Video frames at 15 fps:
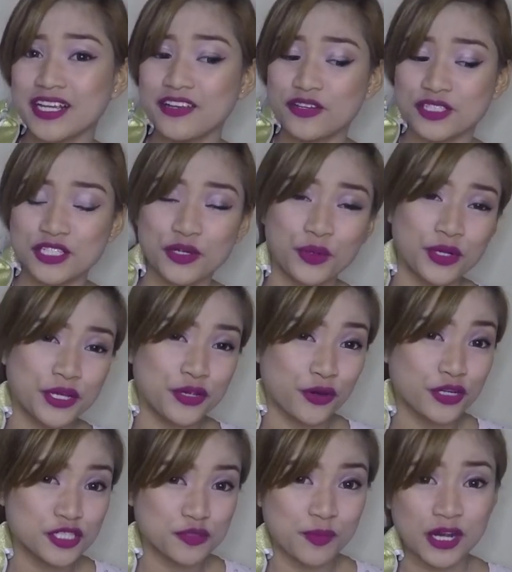using only
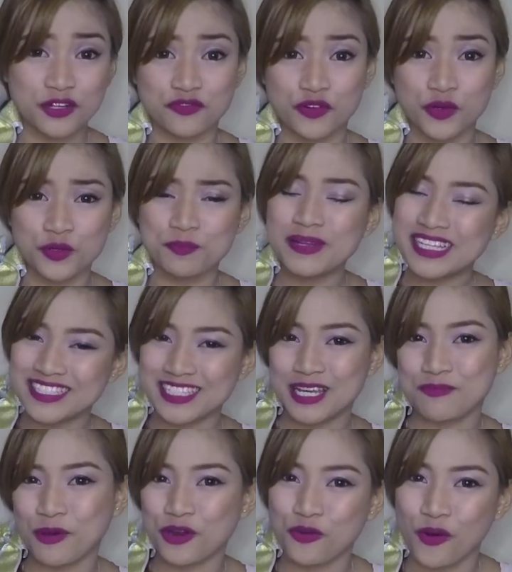your smartphone, please
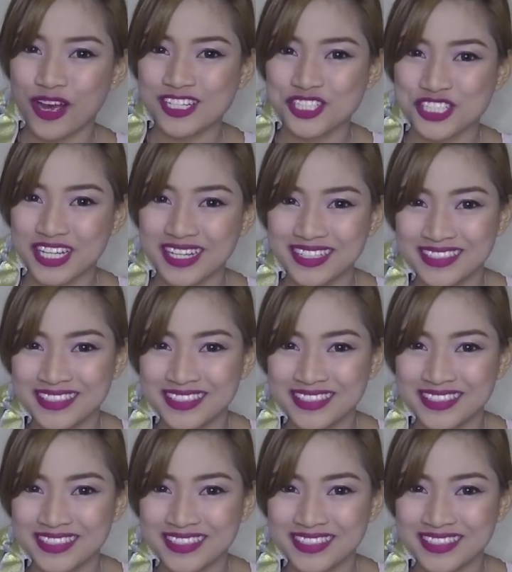keep on watching.